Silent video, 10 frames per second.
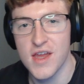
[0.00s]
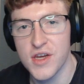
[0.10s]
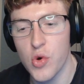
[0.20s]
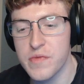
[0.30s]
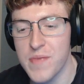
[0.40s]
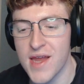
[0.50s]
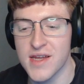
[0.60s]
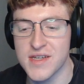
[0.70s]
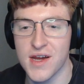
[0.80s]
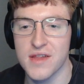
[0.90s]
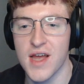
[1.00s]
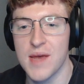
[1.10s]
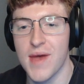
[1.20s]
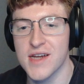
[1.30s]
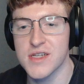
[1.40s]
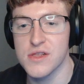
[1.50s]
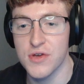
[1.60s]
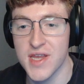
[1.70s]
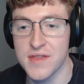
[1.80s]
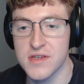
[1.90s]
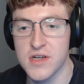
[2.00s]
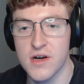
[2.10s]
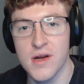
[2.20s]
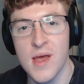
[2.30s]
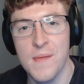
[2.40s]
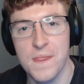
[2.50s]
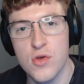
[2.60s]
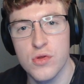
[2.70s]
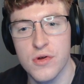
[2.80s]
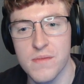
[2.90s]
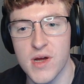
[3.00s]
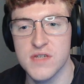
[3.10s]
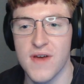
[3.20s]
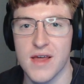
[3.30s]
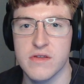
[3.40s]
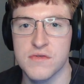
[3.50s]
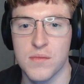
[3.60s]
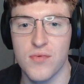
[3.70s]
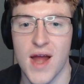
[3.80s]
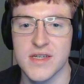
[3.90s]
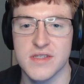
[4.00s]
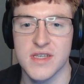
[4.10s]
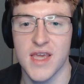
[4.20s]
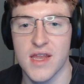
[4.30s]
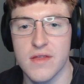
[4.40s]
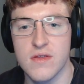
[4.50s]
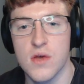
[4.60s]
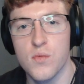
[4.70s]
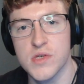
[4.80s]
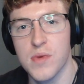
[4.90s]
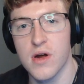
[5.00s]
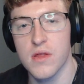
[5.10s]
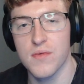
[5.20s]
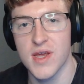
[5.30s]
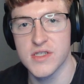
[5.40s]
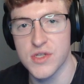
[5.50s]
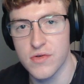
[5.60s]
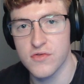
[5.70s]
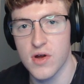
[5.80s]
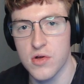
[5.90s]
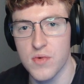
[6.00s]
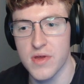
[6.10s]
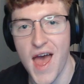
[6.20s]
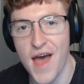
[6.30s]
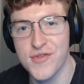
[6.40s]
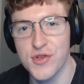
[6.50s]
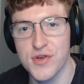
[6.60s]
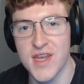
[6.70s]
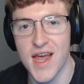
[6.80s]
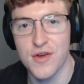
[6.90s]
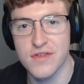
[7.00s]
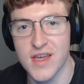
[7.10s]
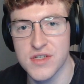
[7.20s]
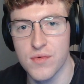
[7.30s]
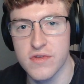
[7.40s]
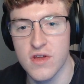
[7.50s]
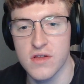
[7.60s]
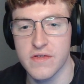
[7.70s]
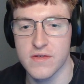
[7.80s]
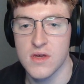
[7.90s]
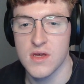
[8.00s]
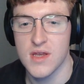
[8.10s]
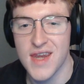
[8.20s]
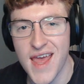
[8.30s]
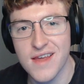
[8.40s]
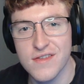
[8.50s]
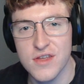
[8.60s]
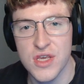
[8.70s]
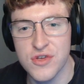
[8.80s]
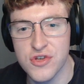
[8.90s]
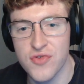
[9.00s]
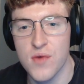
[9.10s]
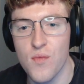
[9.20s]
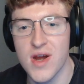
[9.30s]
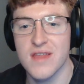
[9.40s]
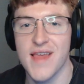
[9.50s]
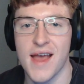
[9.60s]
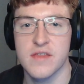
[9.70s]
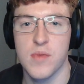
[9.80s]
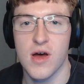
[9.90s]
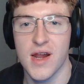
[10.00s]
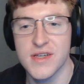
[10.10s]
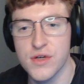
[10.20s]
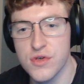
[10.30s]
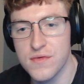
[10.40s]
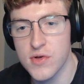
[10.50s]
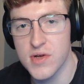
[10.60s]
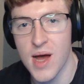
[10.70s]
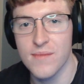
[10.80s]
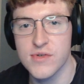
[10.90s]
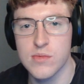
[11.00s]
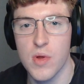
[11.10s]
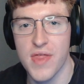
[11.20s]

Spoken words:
Don't spend a ton of time actually looking at the chart. You'll learn much faster from practicing and seeing which part of the range you struggle with after looking at your session results. Next, you should train one exact spot until you feel comfortable with